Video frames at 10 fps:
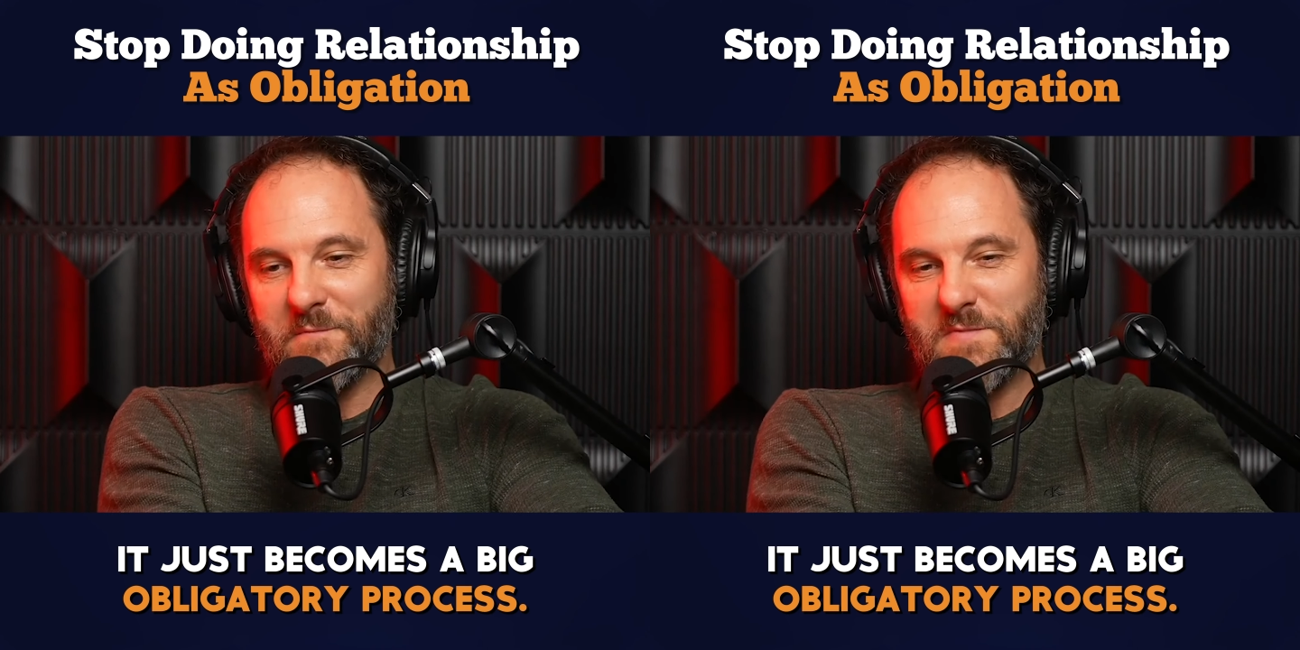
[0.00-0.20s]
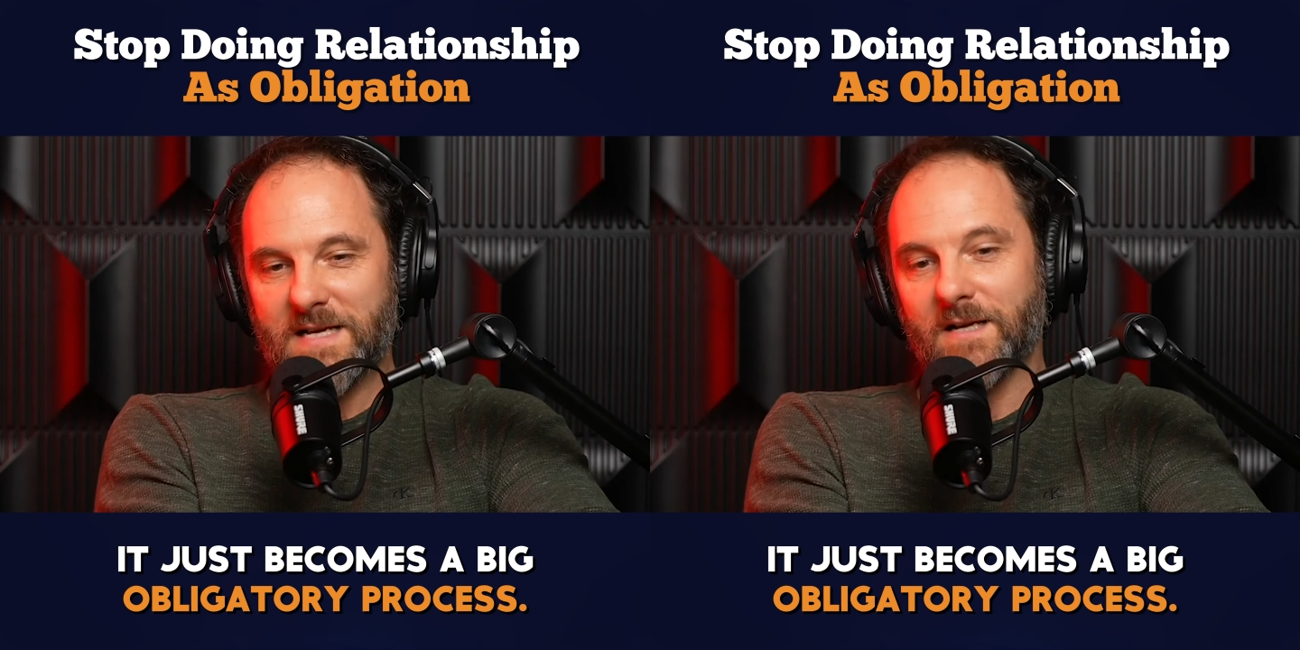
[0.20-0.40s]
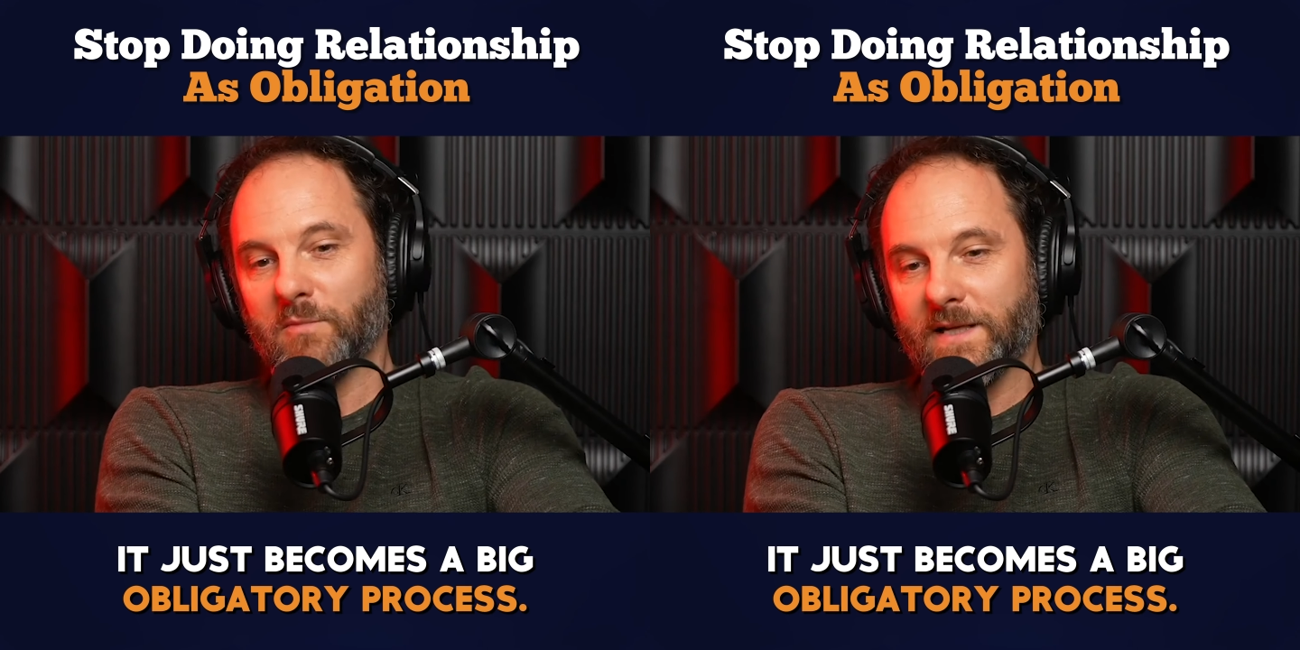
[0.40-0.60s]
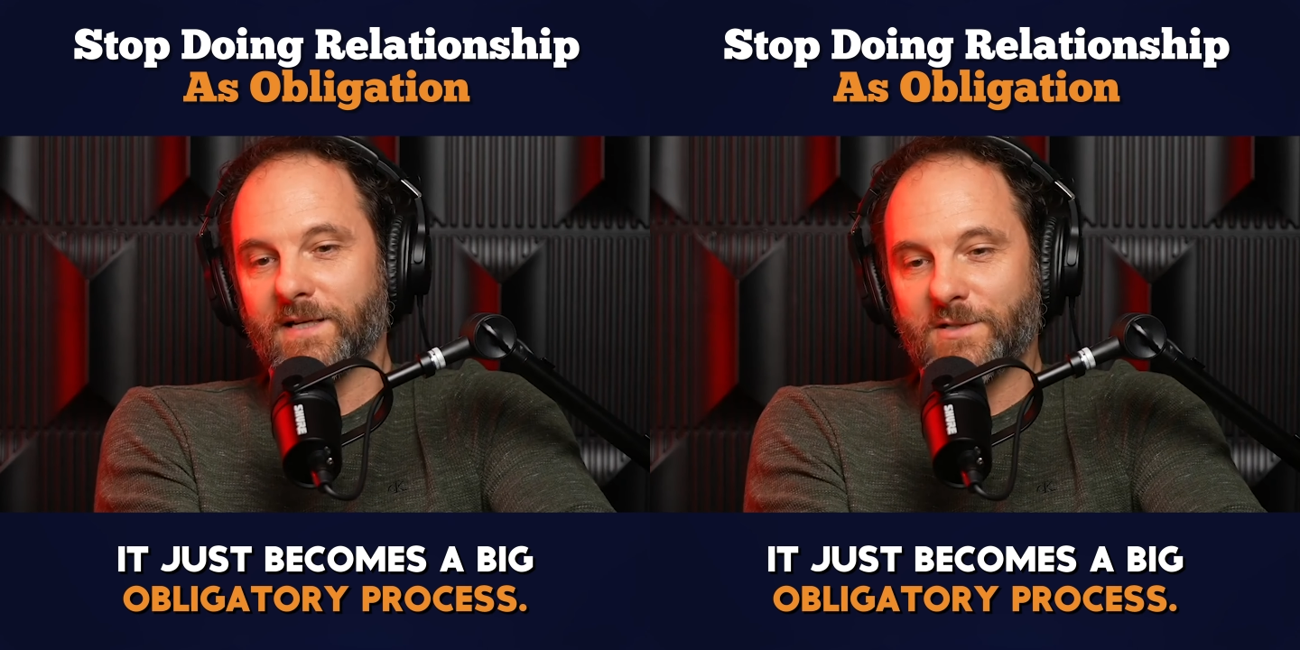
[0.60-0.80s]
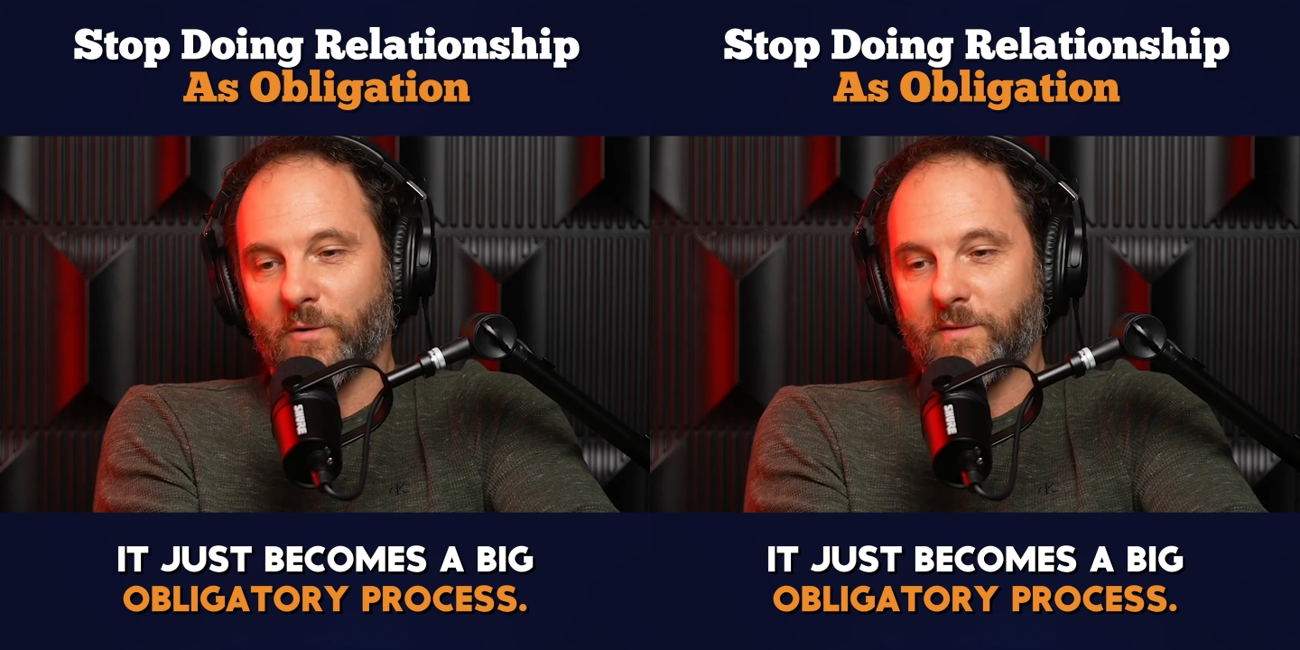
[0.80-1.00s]
big
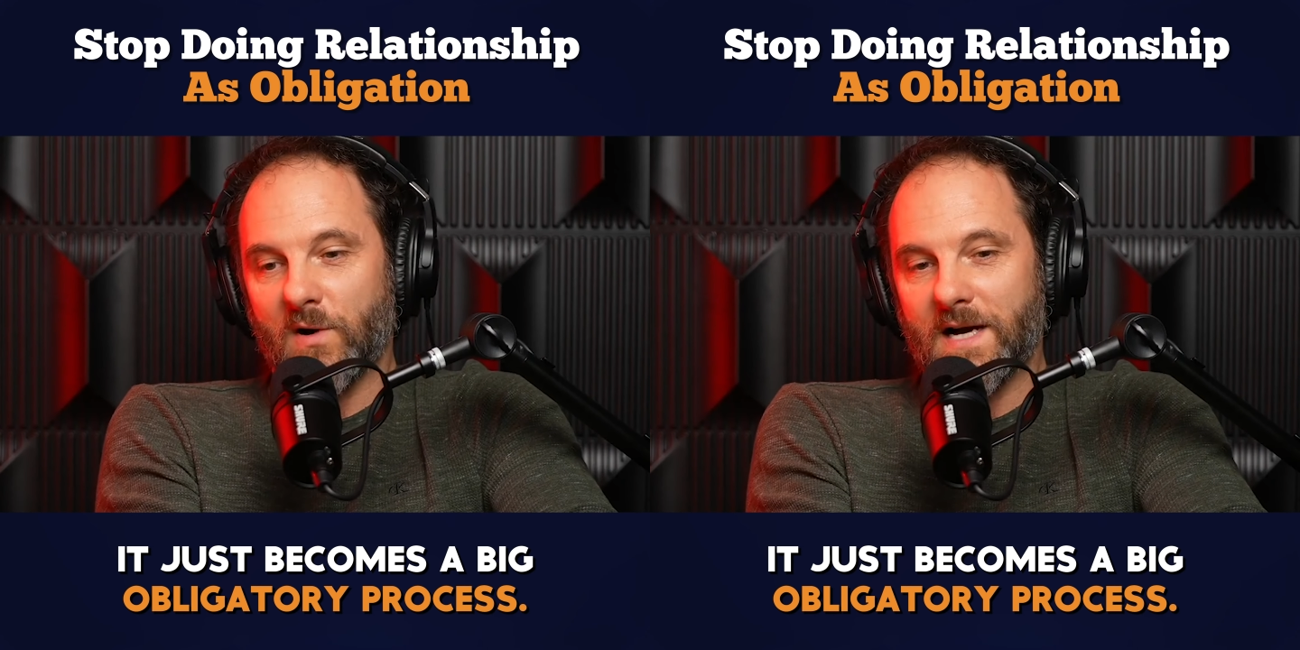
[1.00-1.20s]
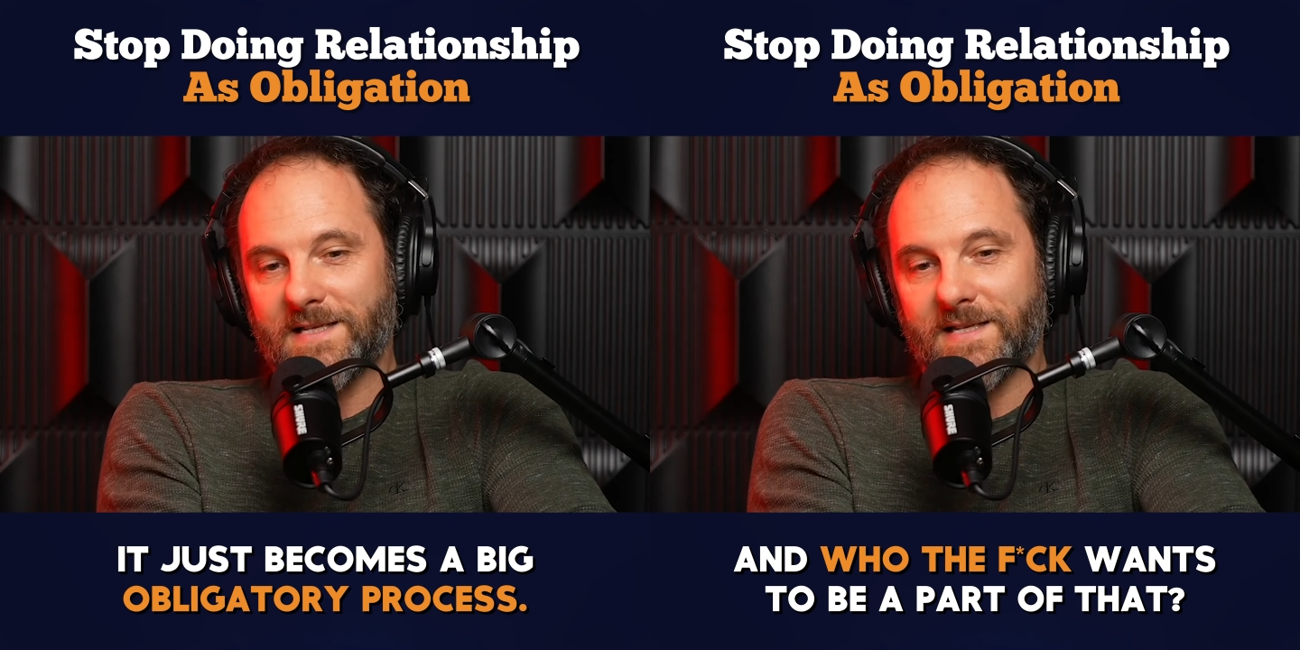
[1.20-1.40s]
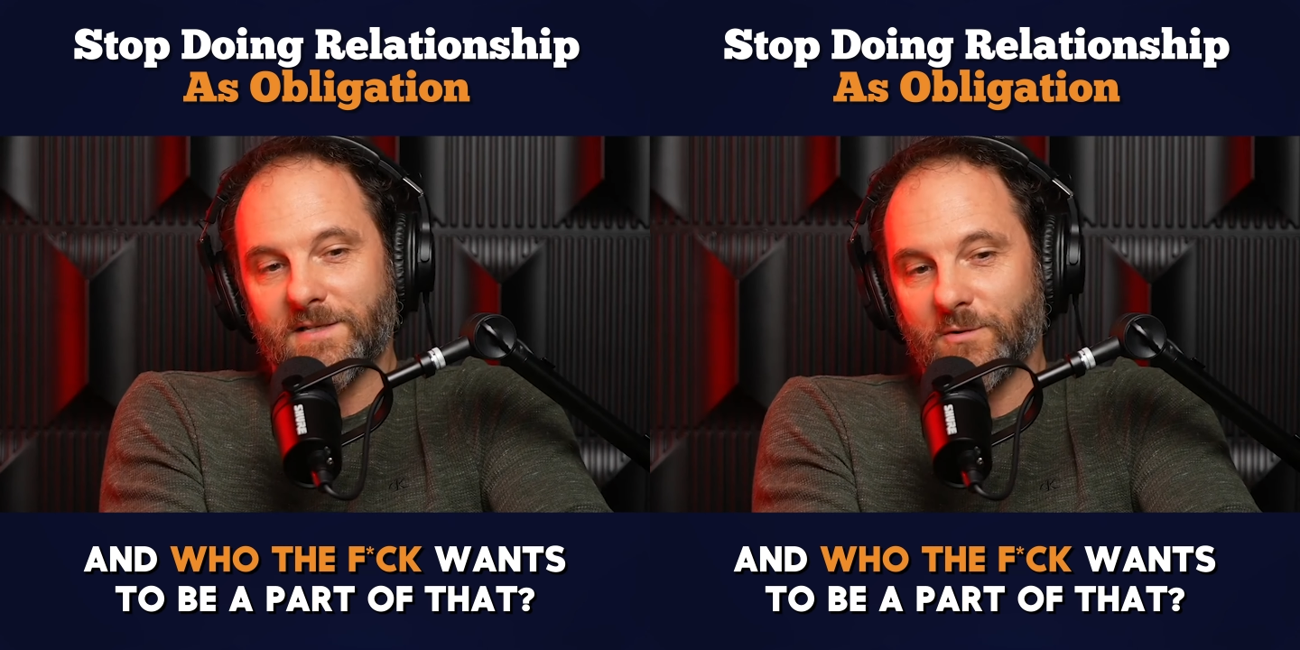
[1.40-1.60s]
obligatory process.